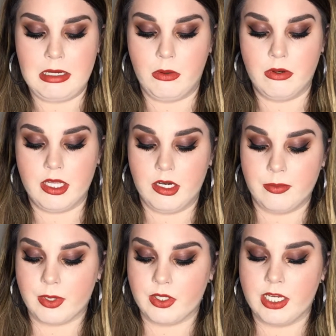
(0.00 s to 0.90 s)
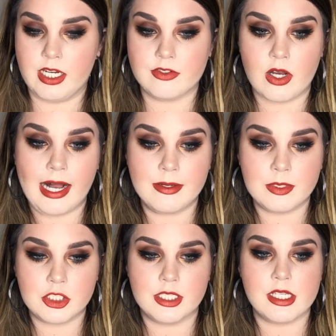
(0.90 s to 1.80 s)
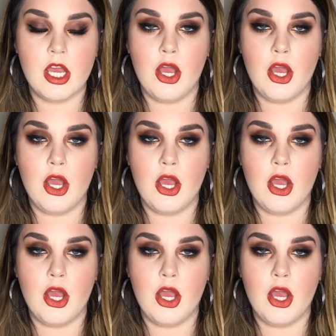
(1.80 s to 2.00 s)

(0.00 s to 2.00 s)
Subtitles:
I won't get up early enough, so I will just